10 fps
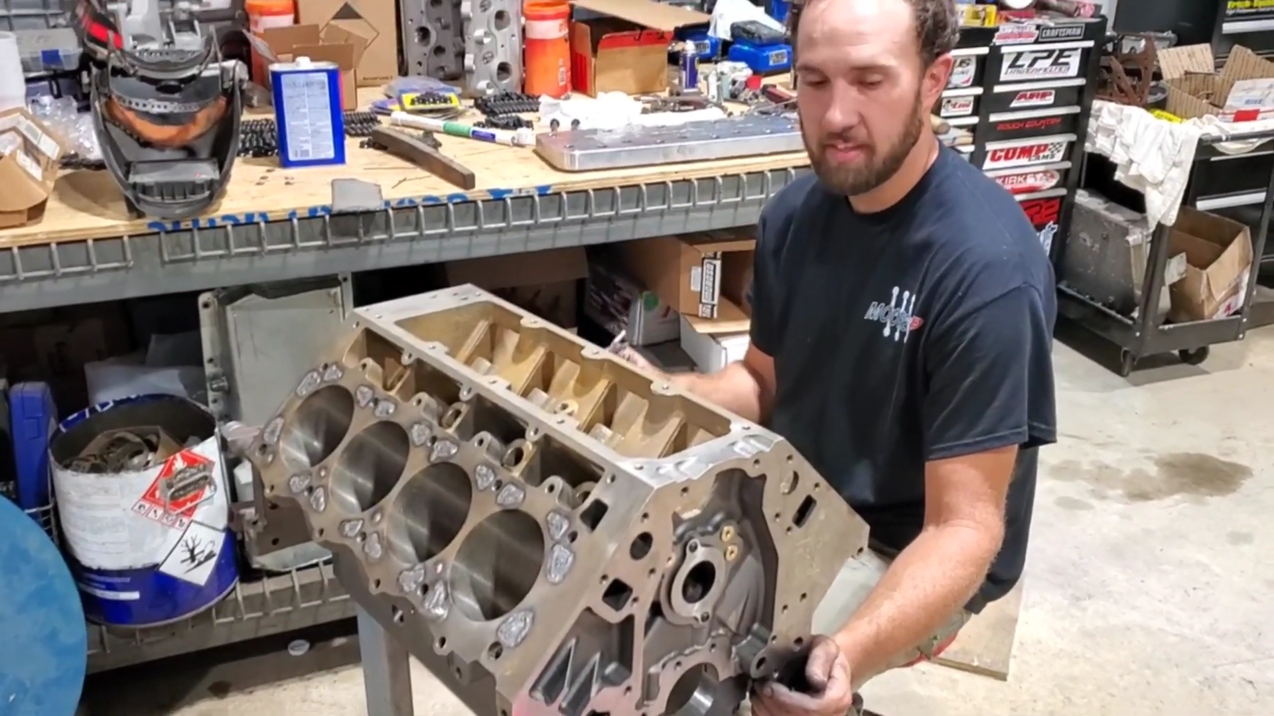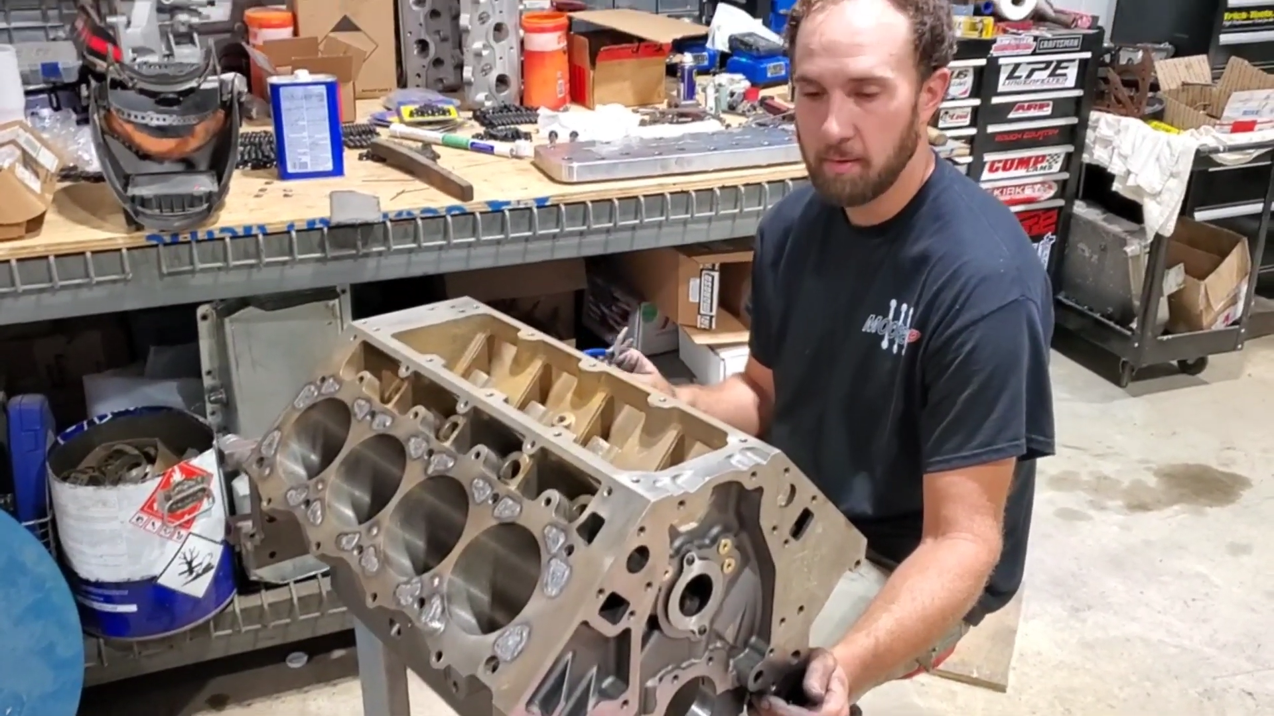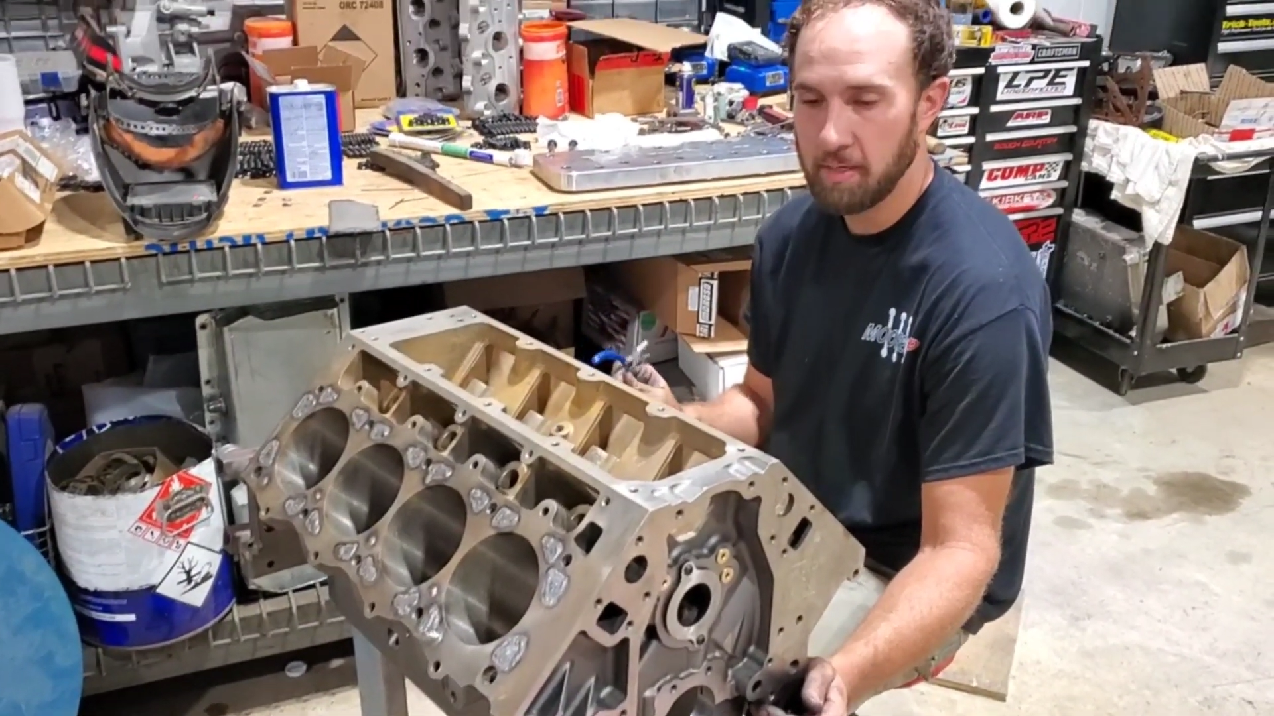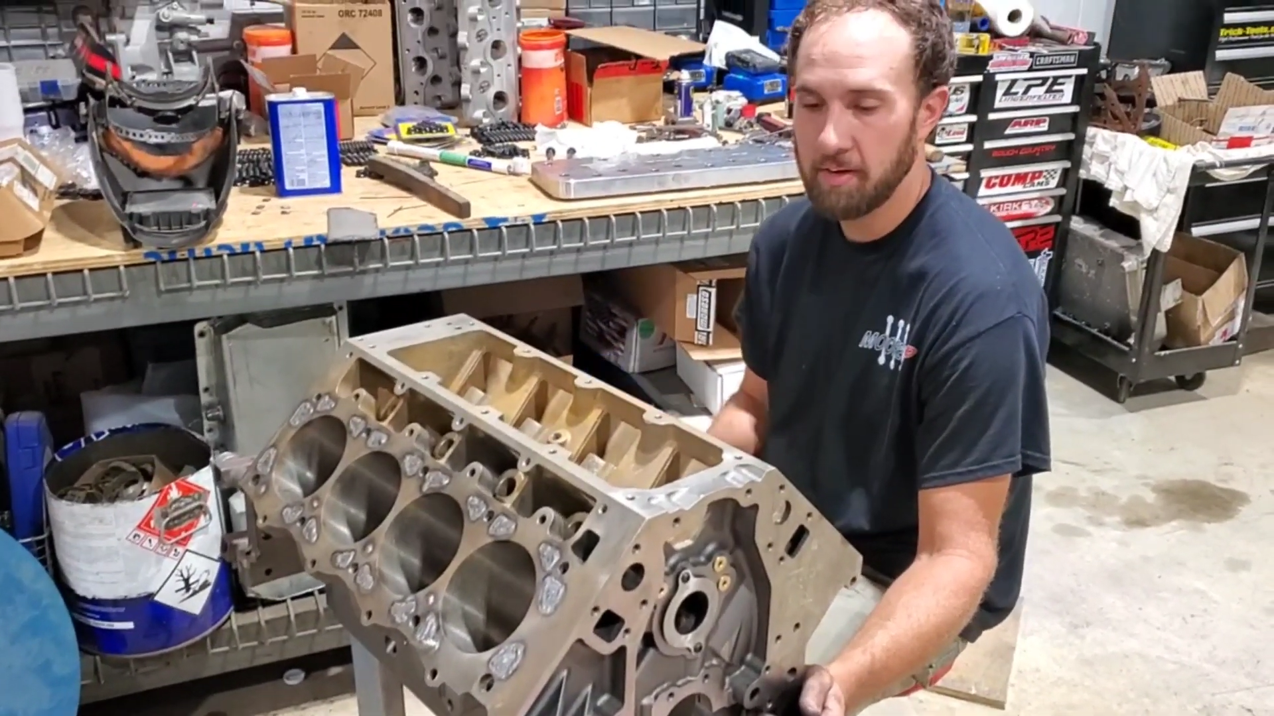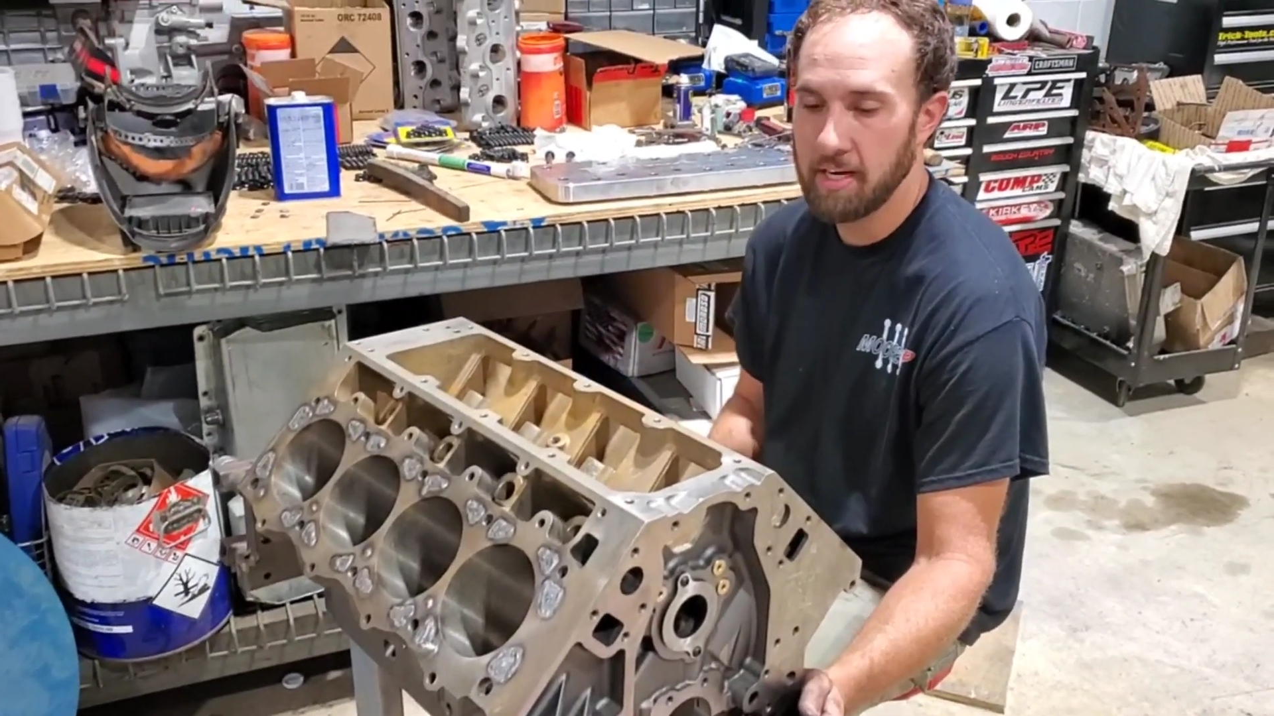
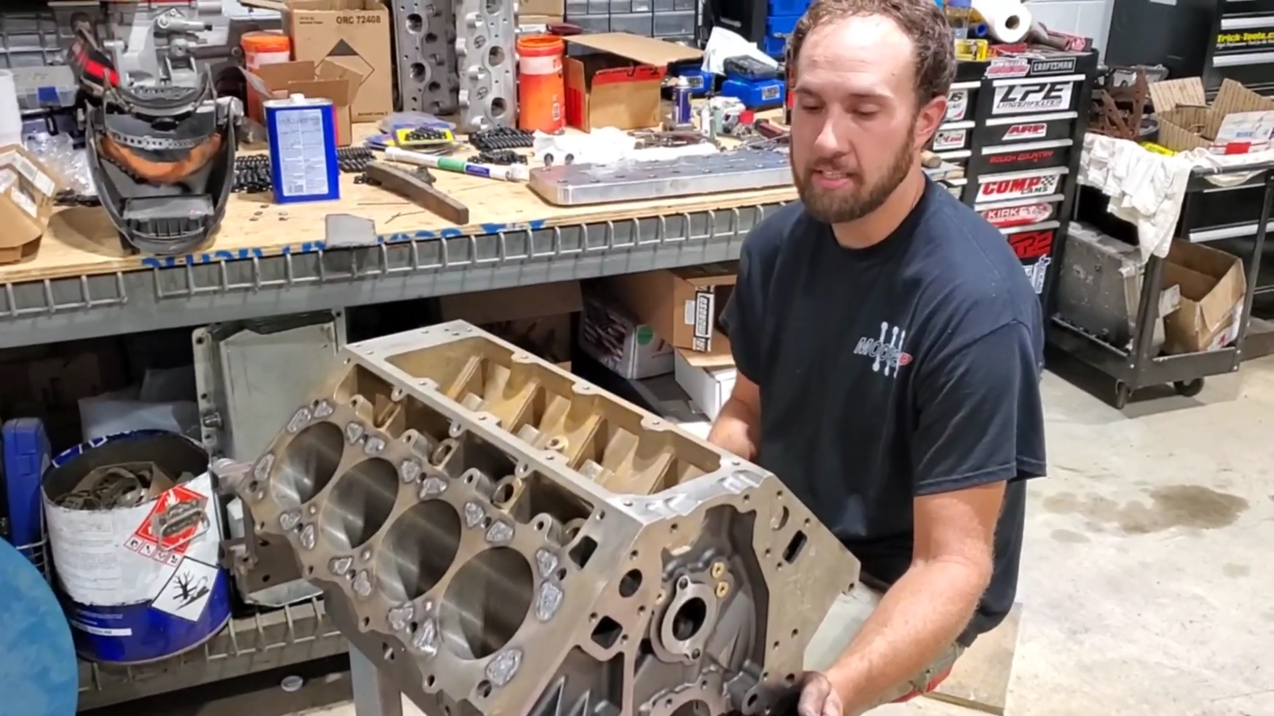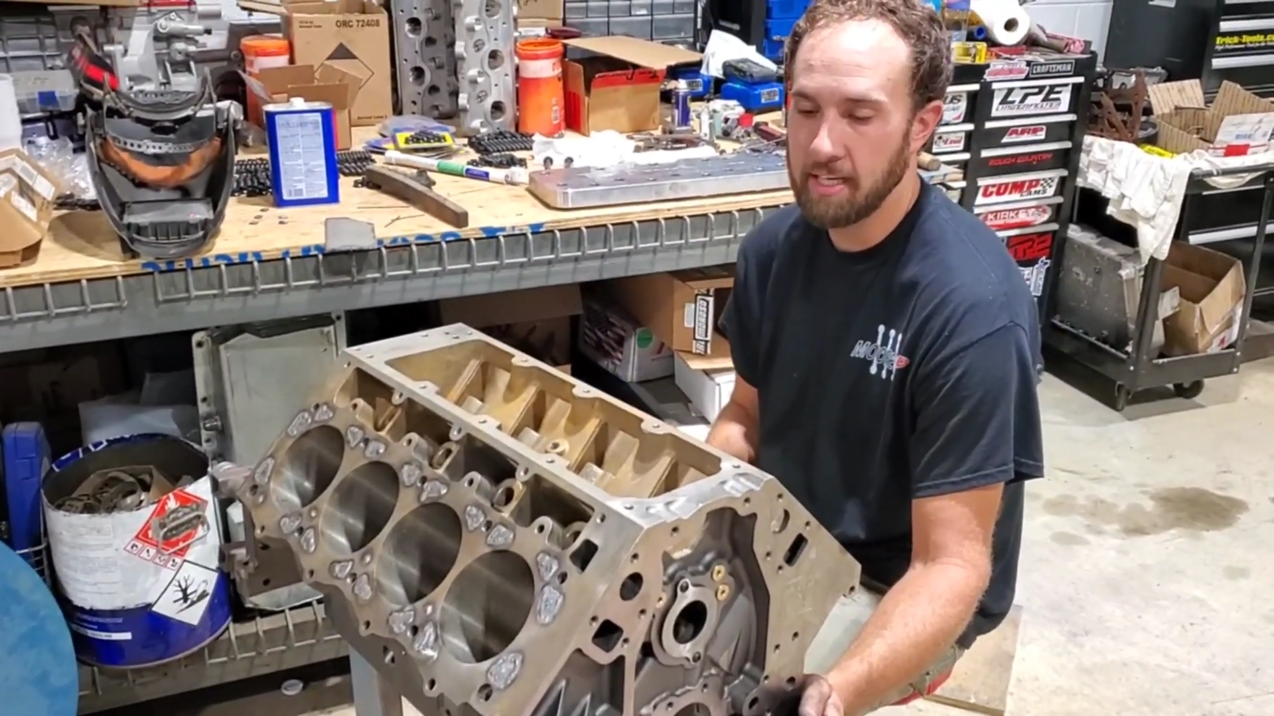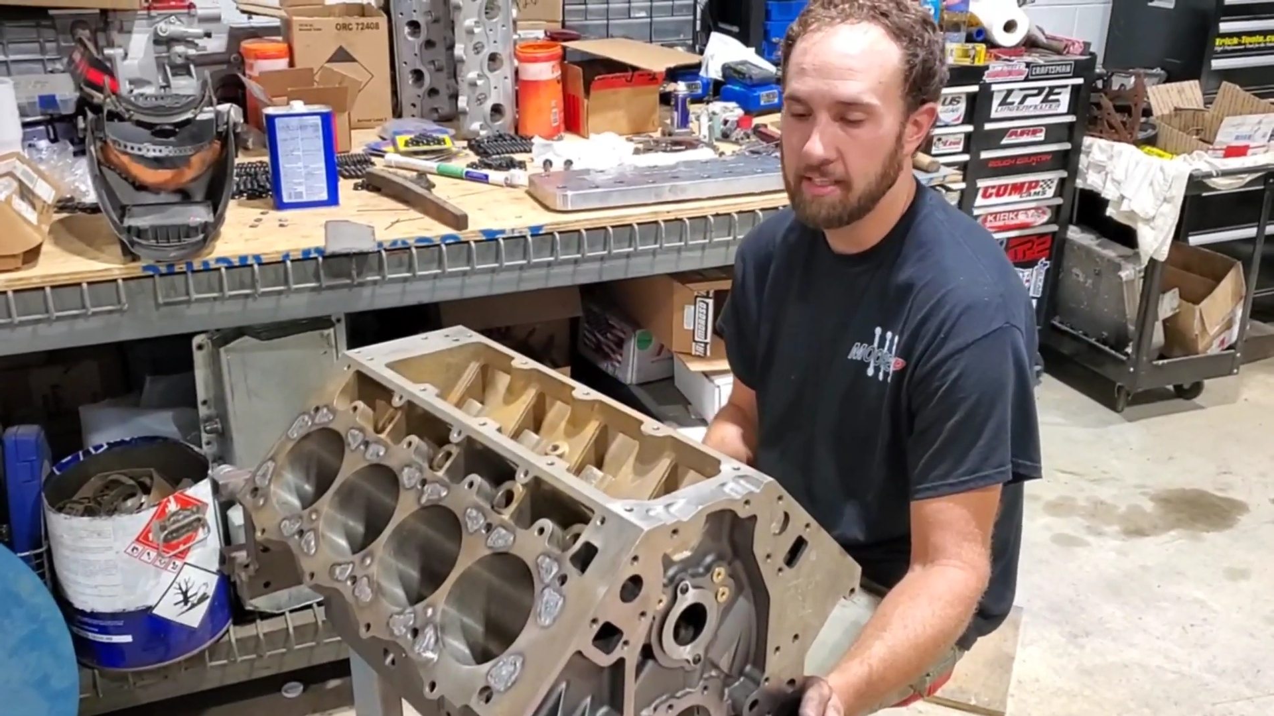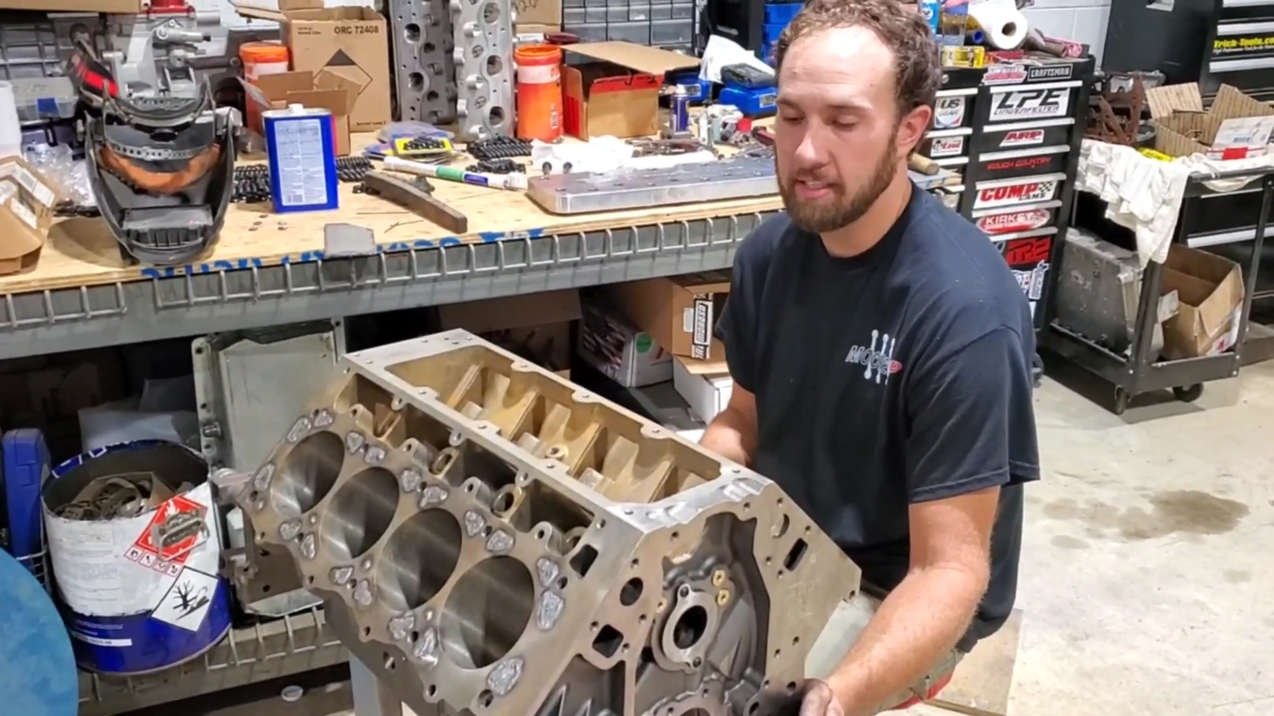getting ready to take